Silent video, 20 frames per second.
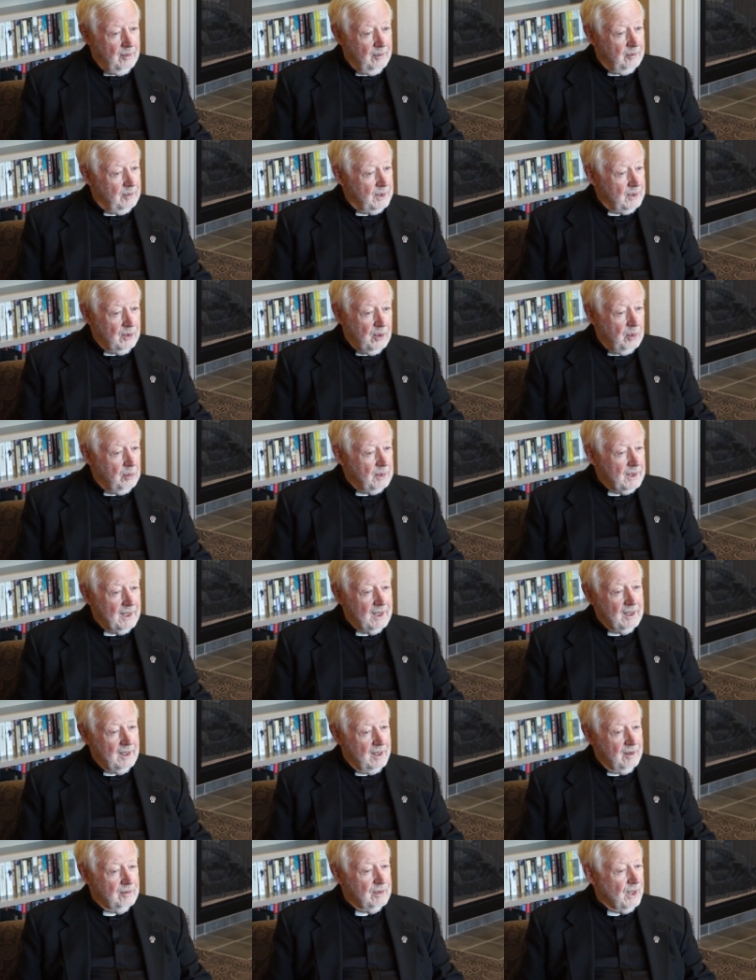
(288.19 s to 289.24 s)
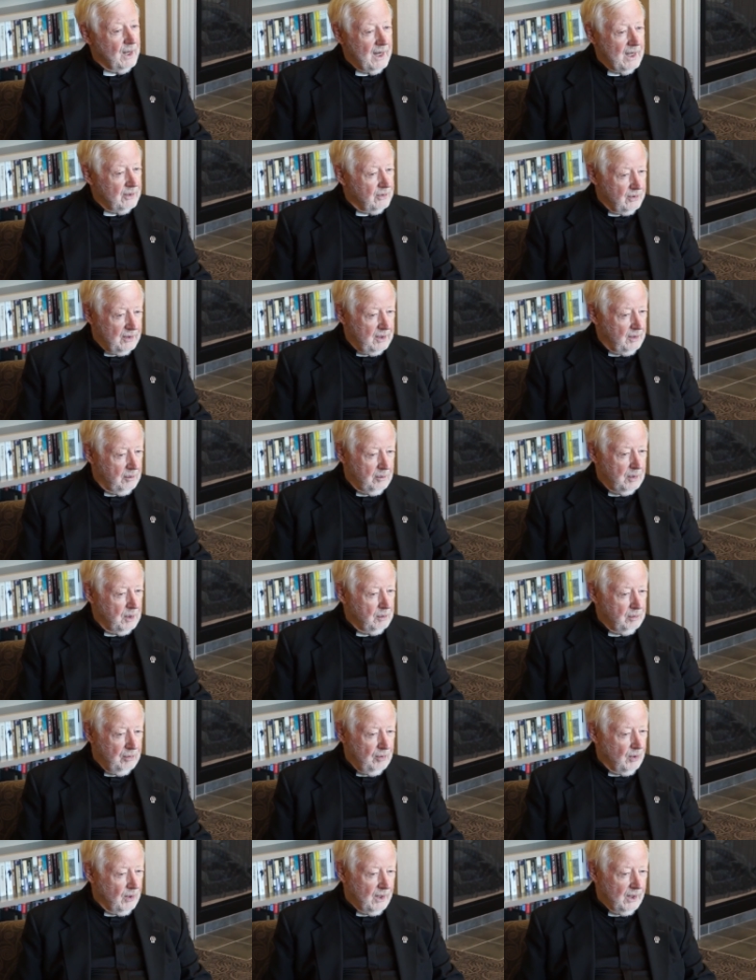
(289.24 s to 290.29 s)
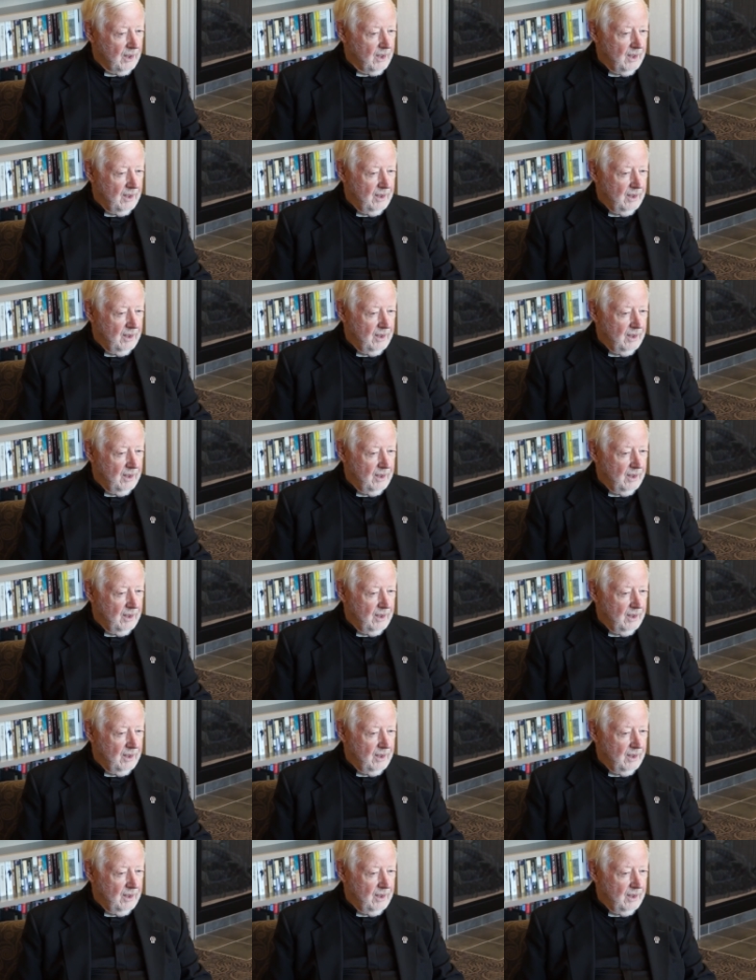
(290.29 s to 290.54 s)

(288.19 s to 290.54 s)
but nobody had ever asked him before,